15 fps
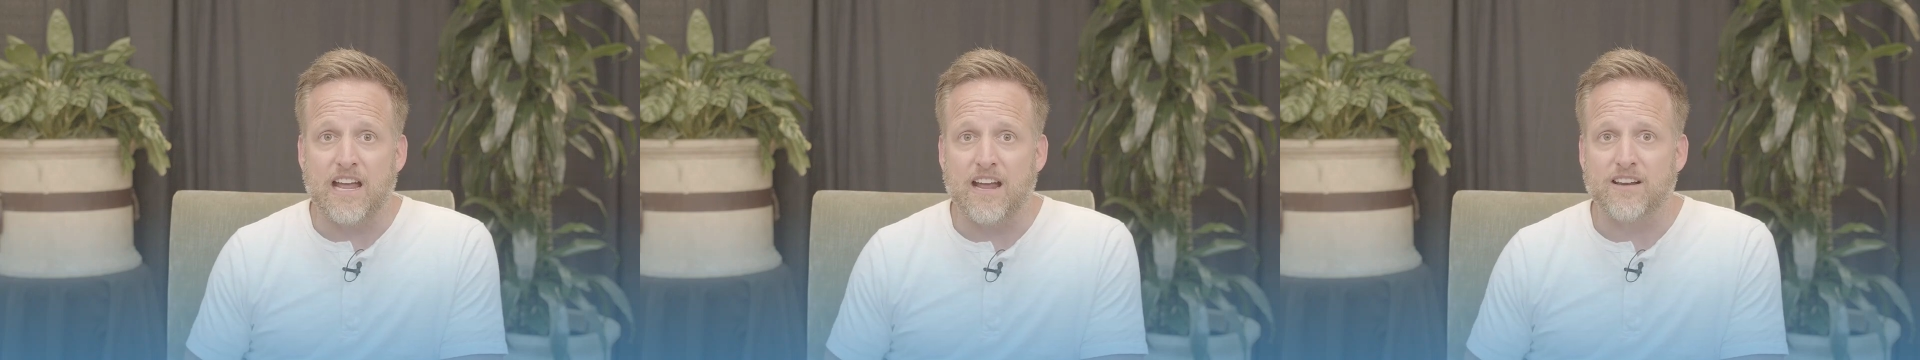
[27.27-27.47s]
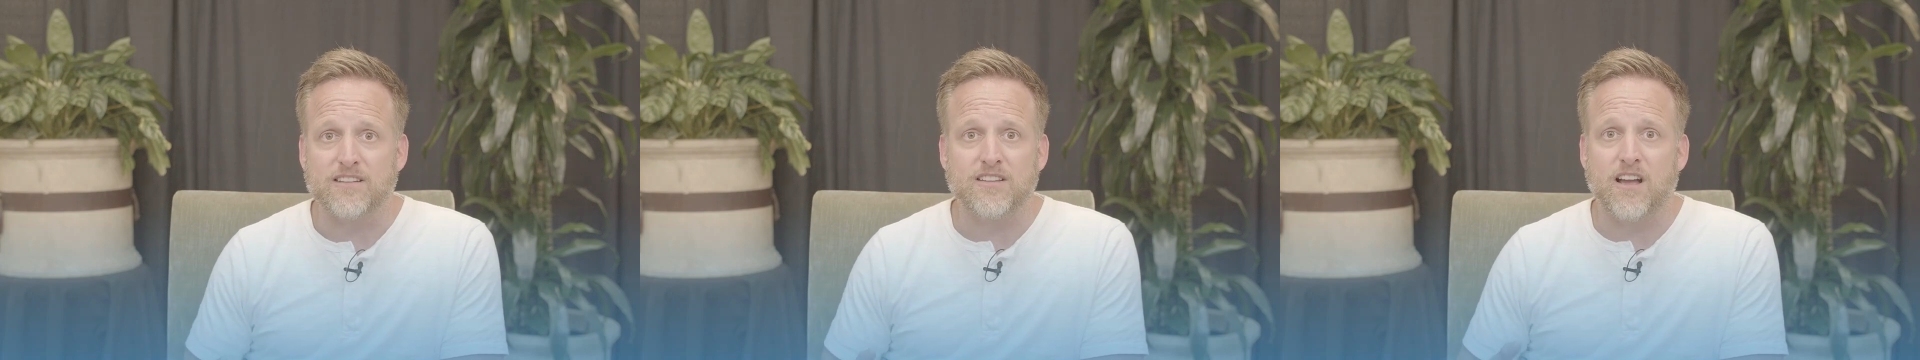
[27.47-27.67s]

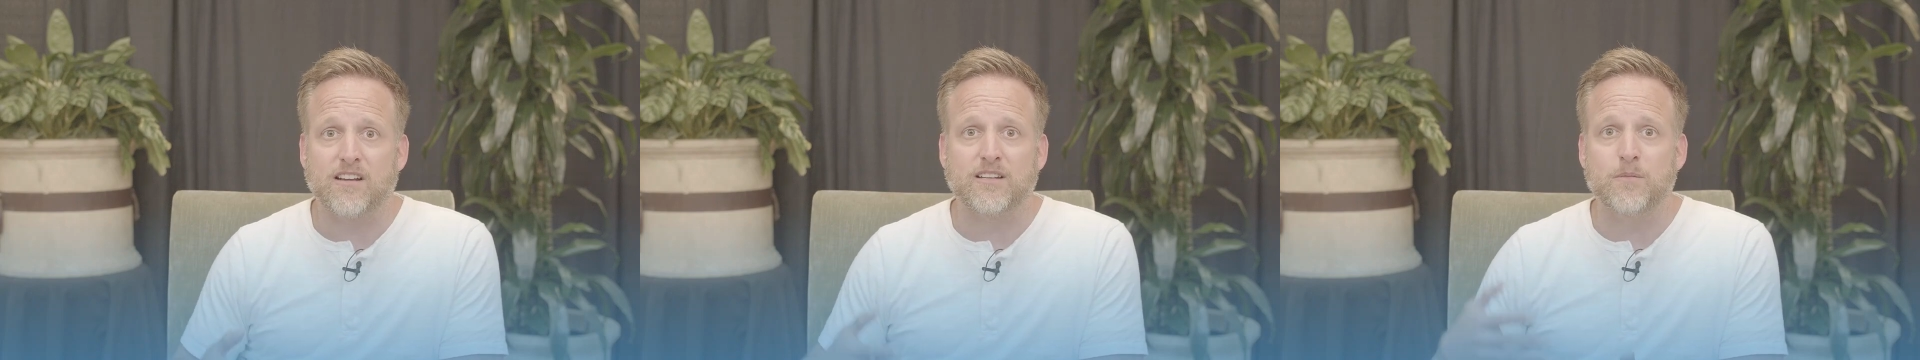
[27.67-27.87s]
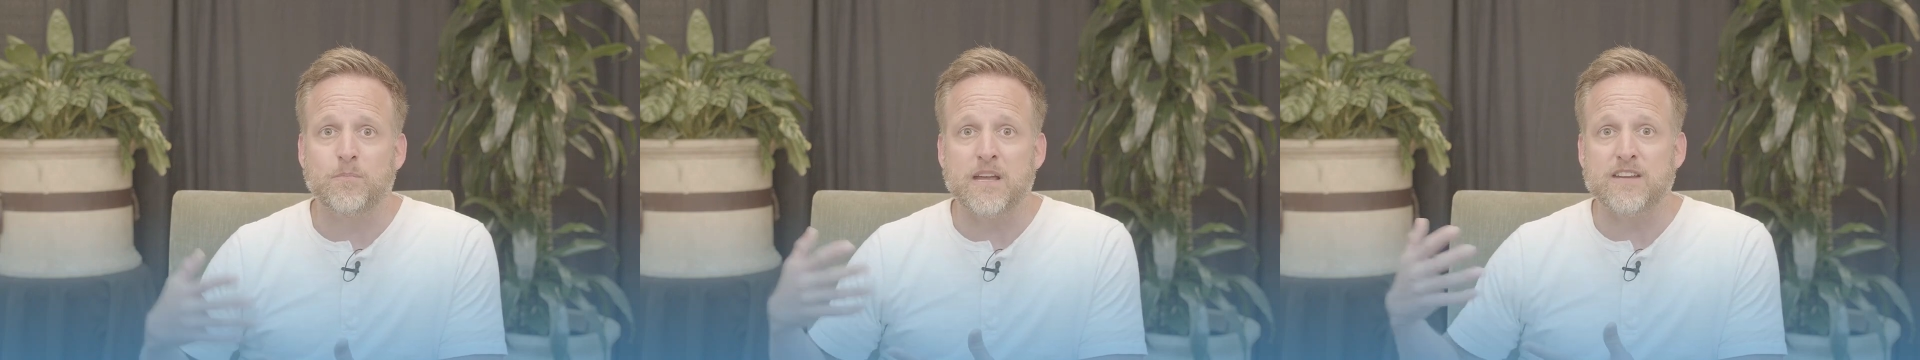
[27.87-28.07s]
how to
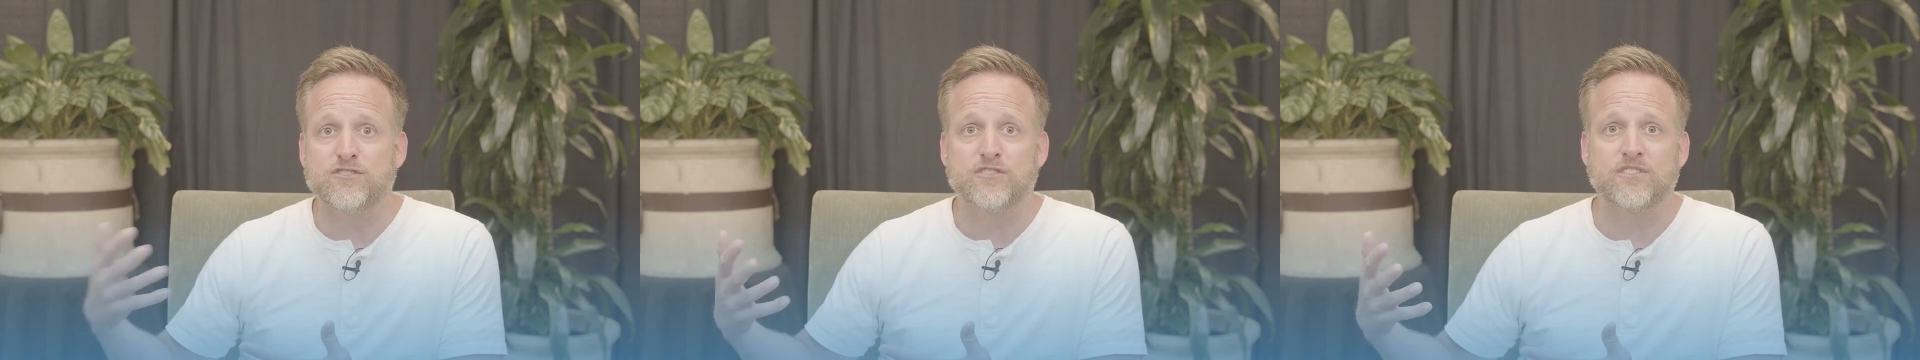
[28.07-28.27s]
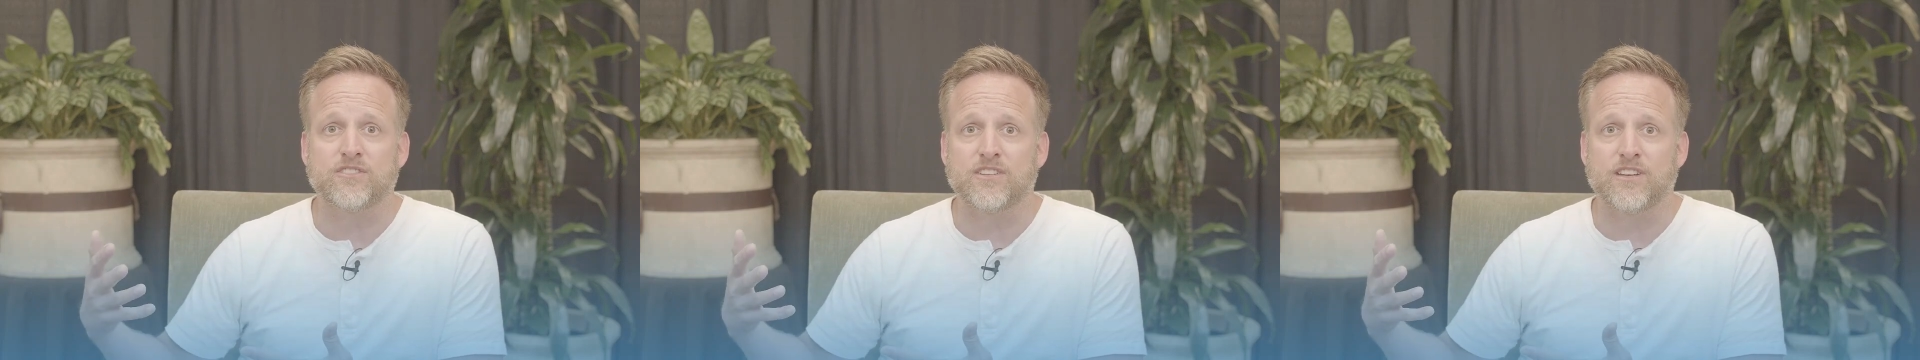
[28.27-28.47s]
talk to
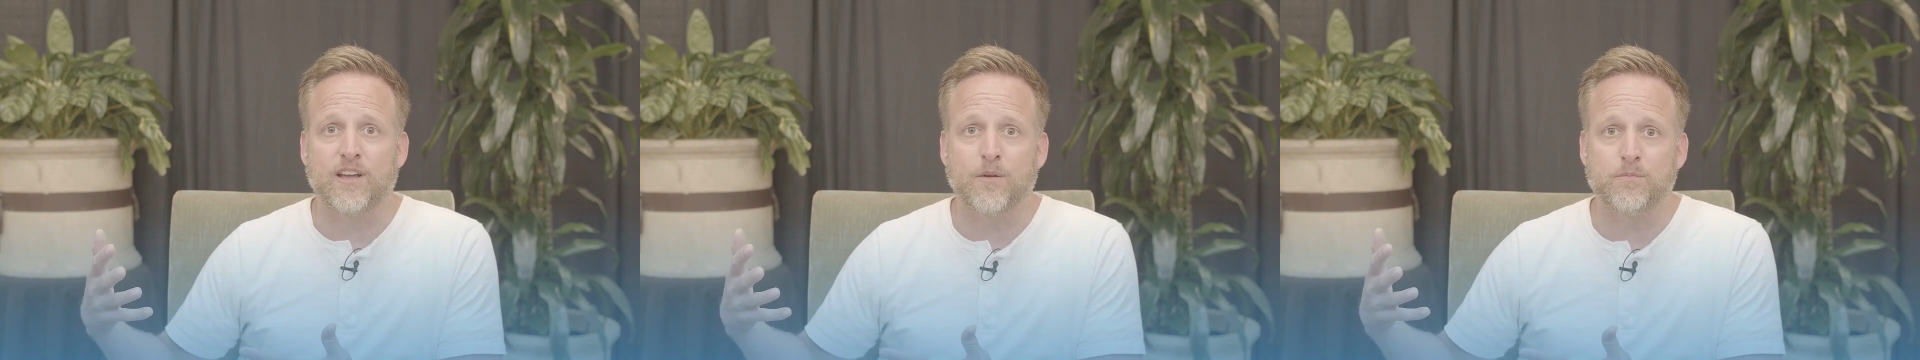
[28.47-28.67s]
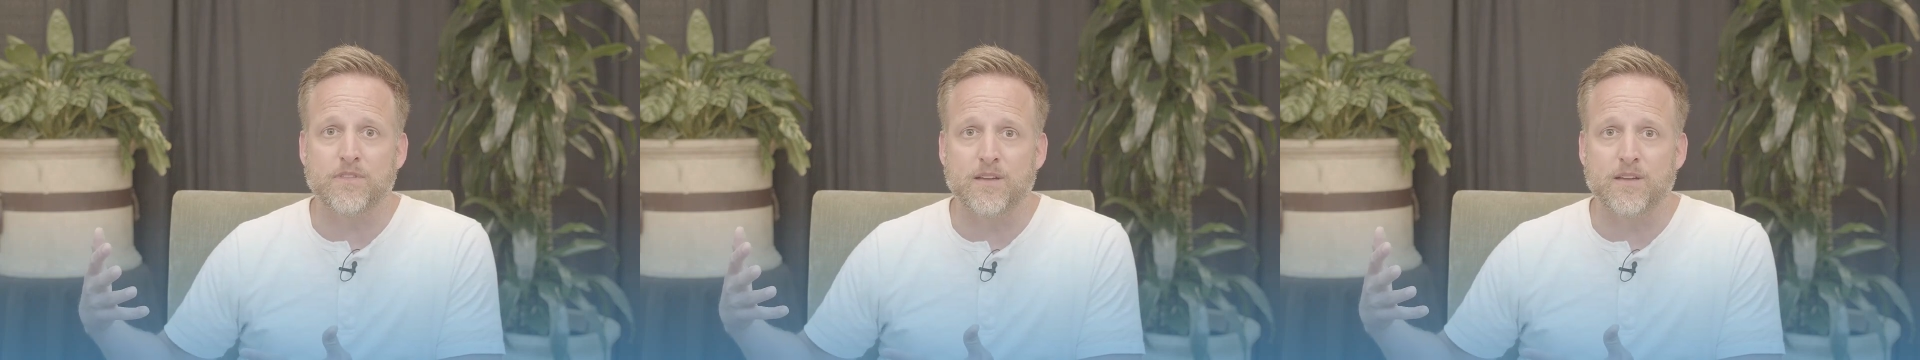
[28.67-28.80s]
patients and help